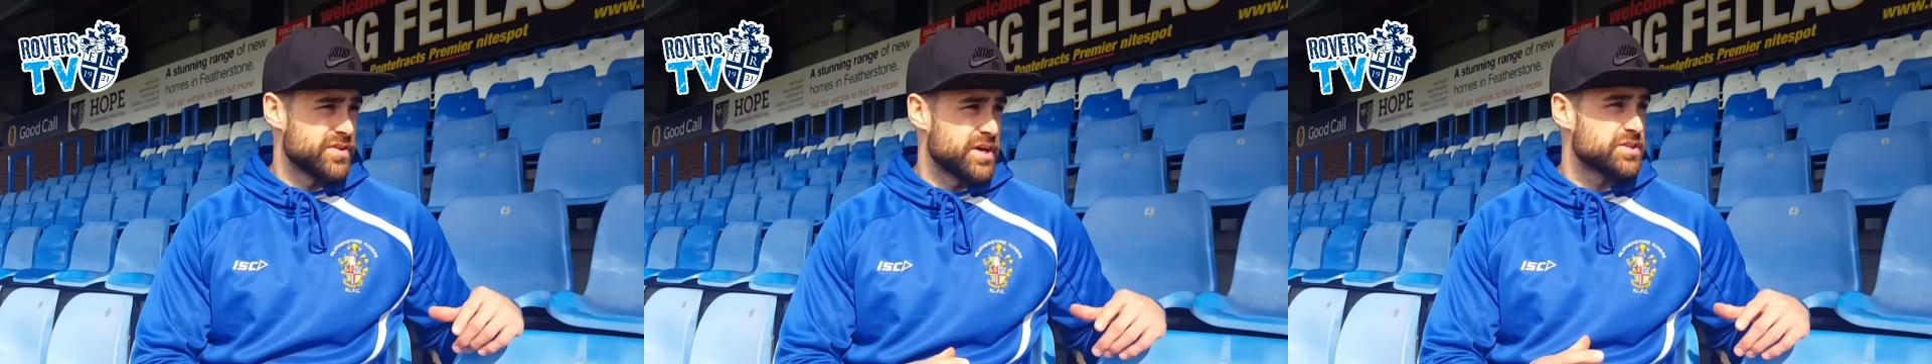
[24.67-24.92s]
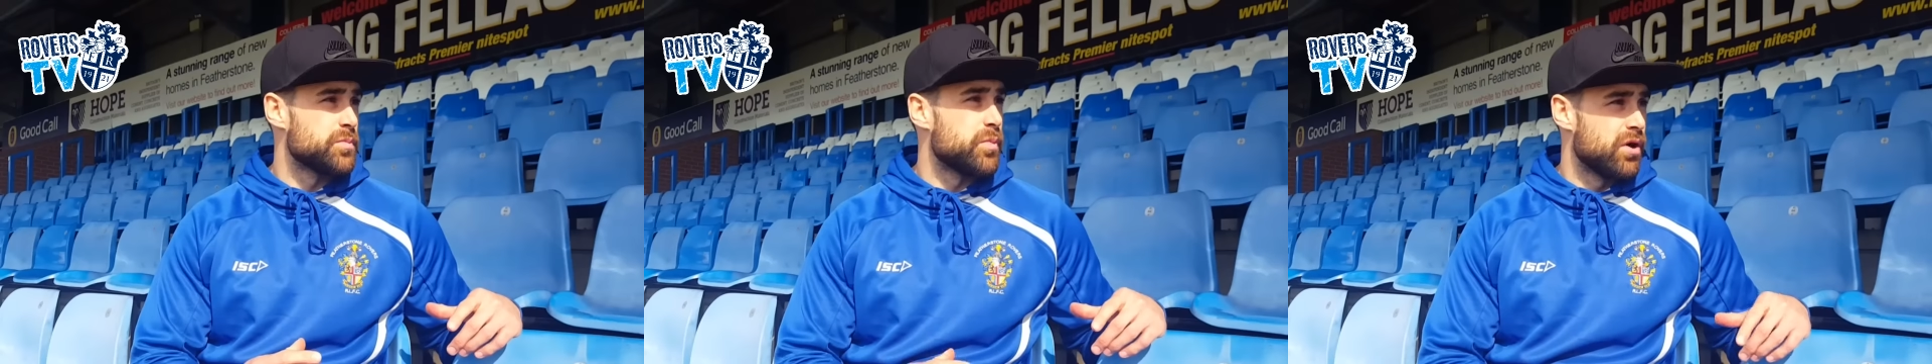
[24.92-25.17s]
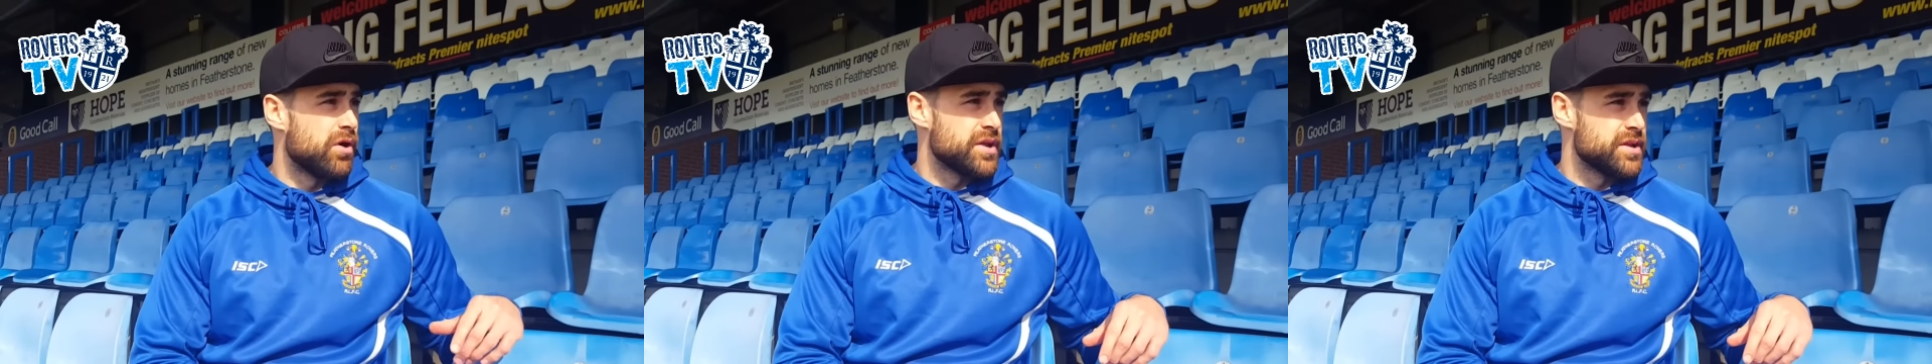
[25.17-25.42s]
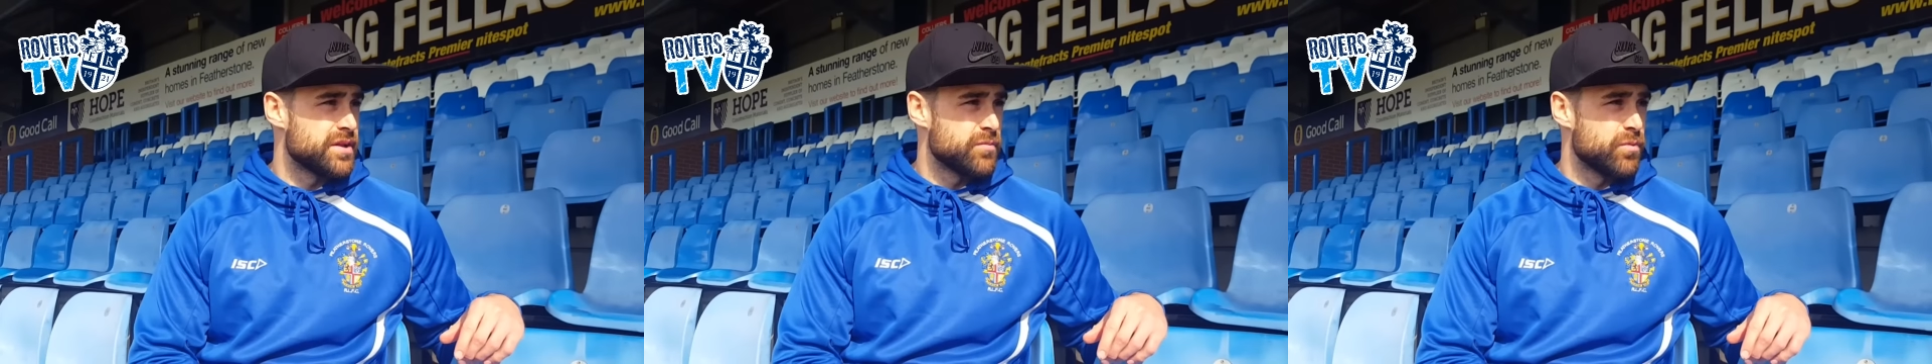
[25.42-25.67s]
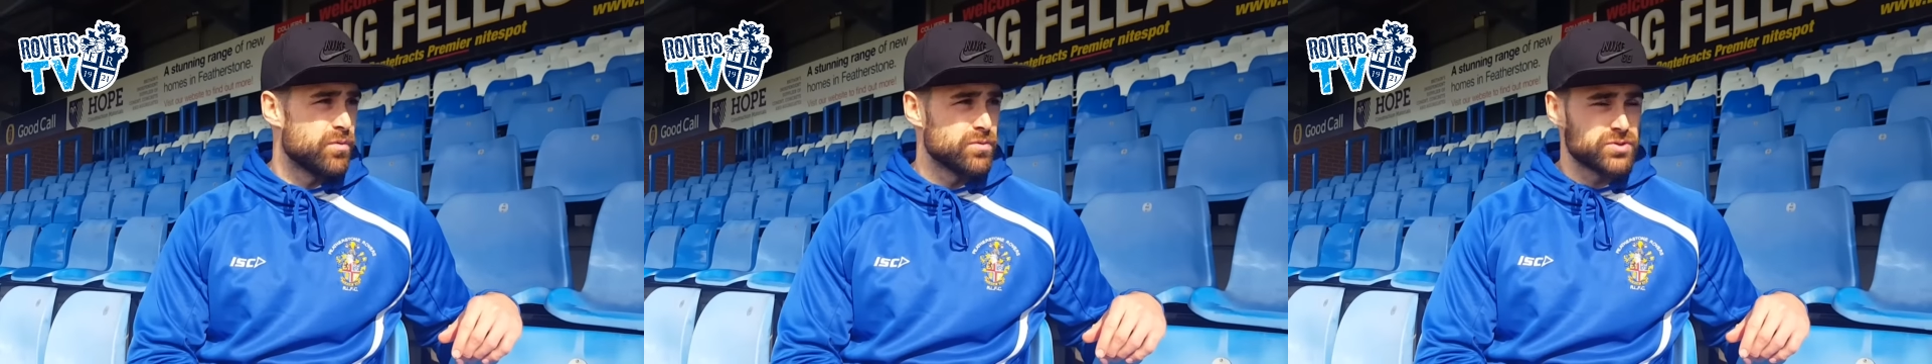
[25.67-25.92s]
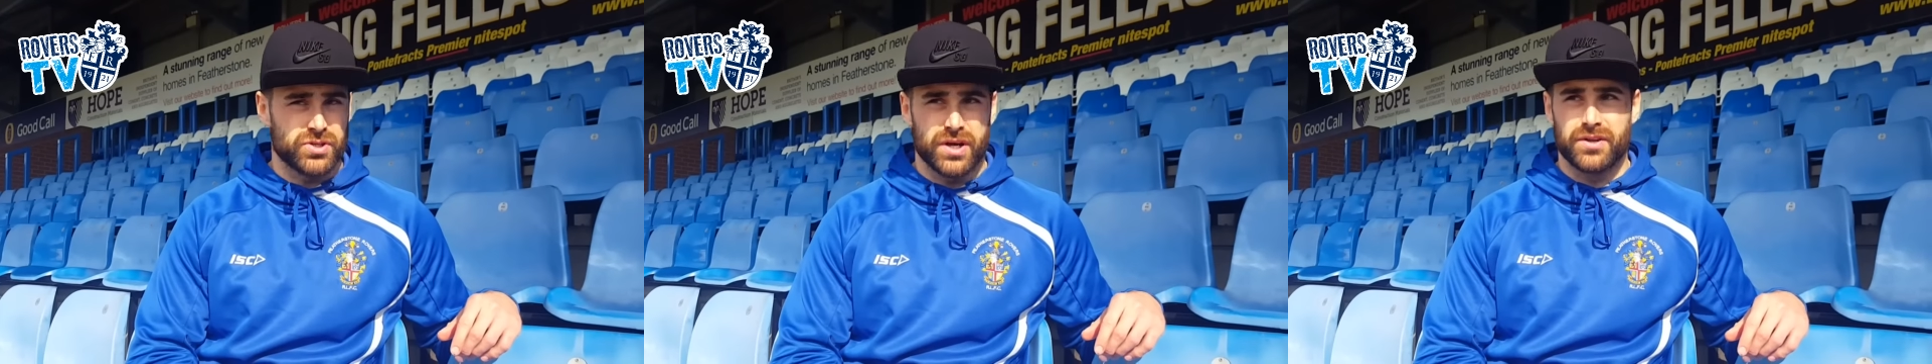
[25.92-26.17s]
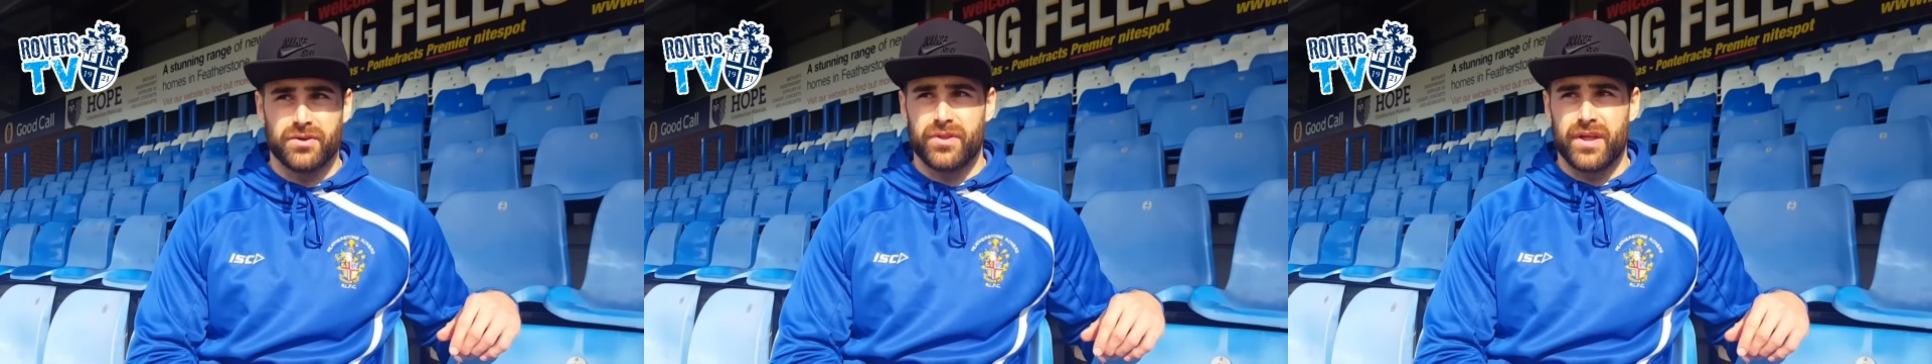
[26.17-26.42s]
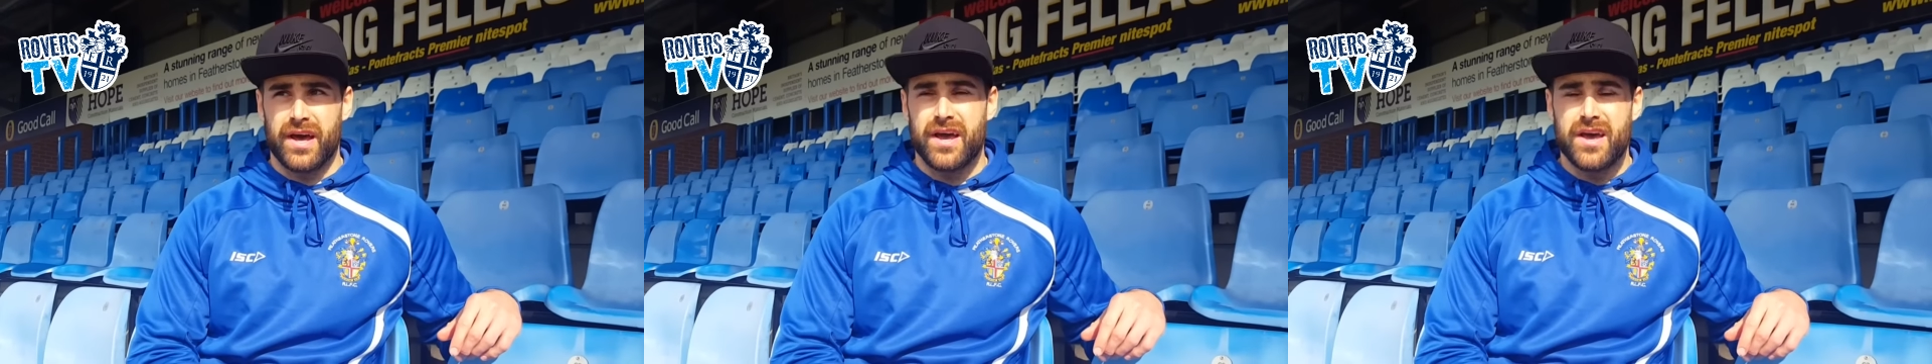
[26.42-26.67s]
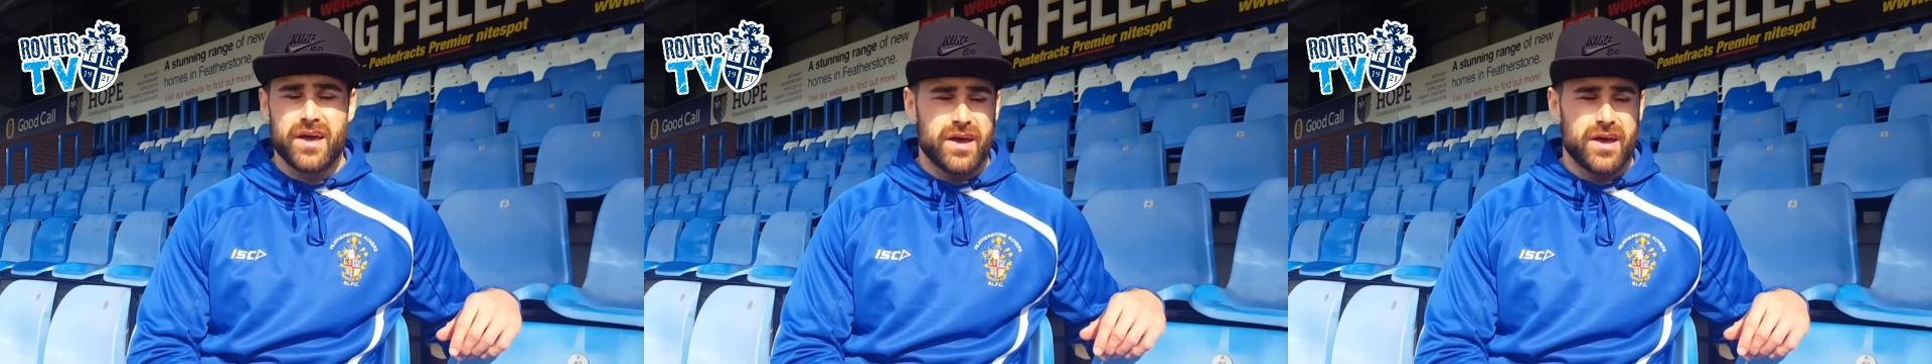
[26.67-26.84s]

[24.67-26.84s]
for their support in what we were trying to do there.